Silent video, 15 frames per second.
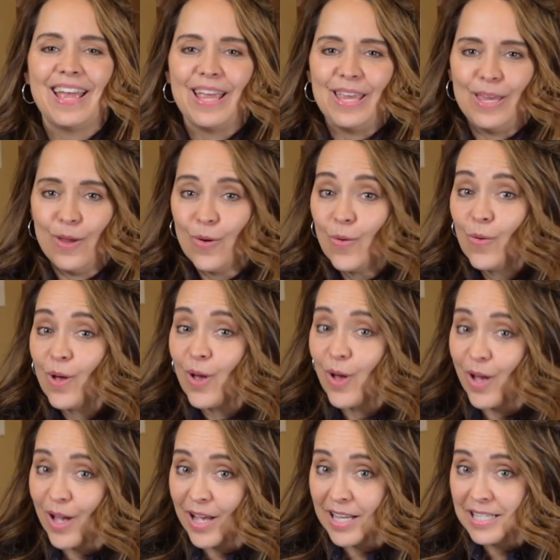You
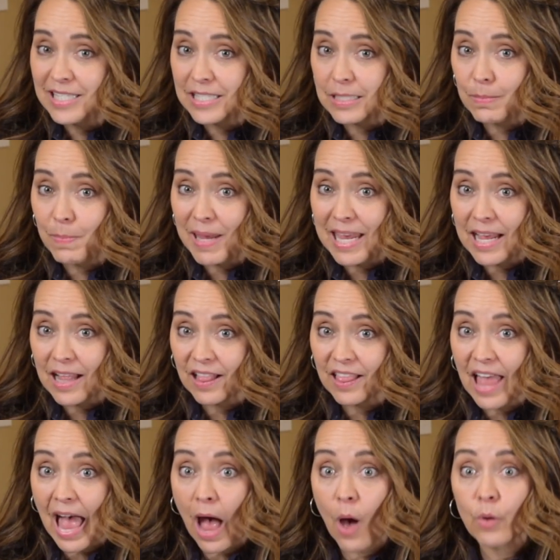could speak
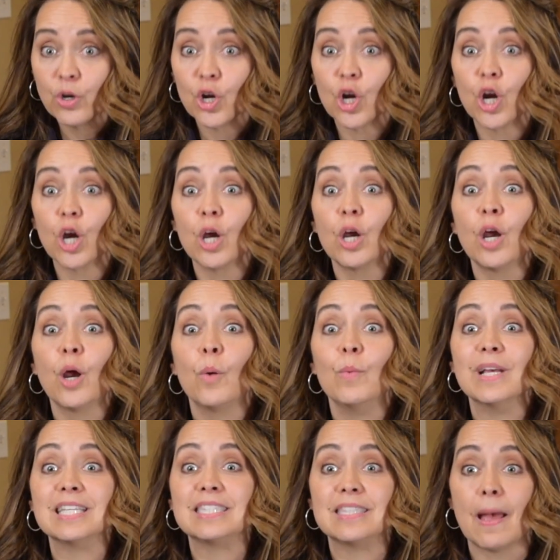louder
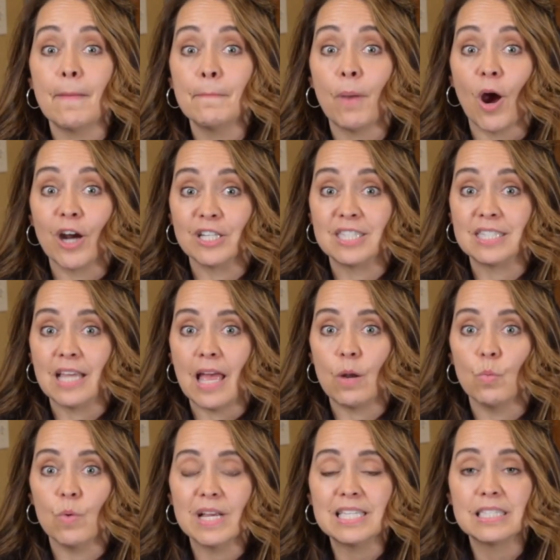with some parts
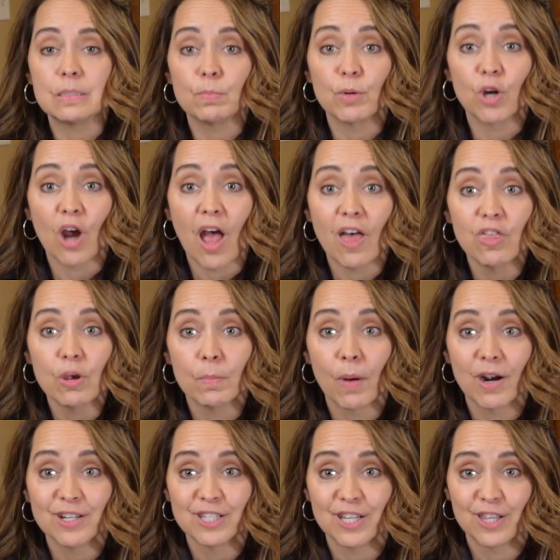and whisper other
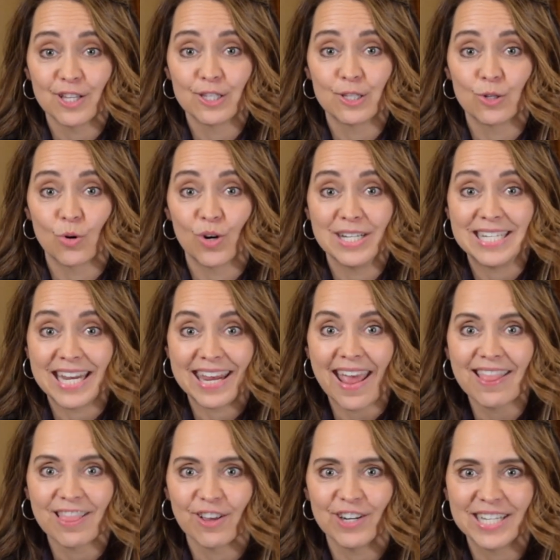parts of the story to
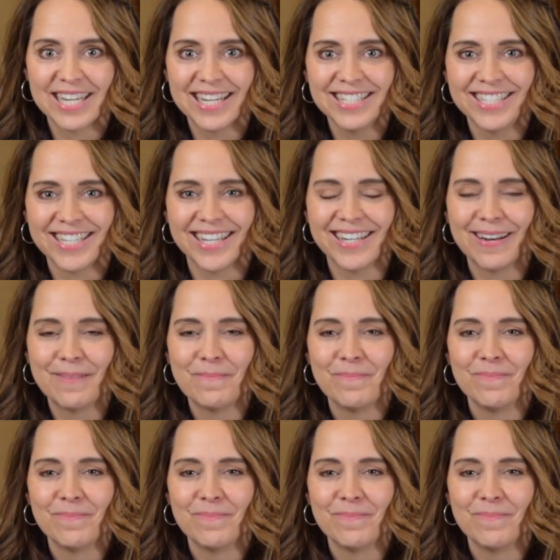get their attention.